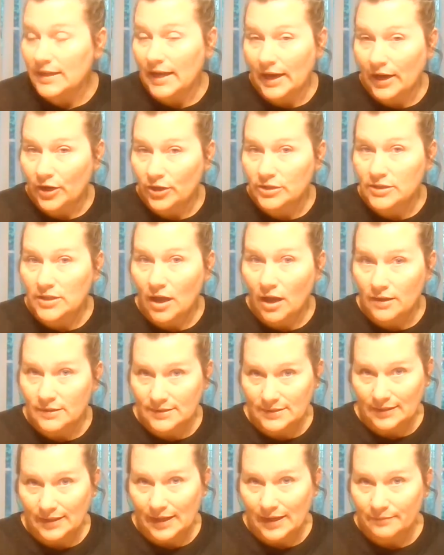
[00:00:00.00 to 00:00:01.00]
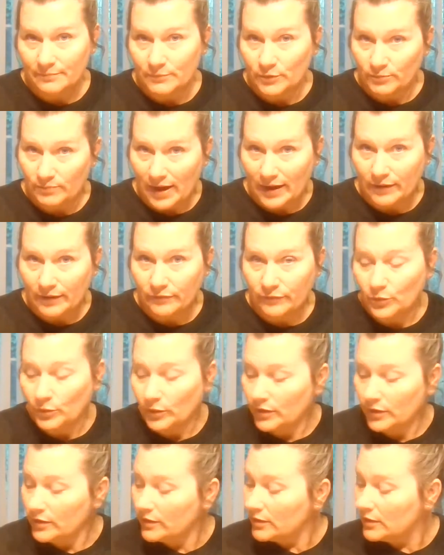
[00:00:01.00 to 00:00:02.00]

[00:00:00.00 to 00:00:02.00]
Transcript: air to oscillate, move back and forth.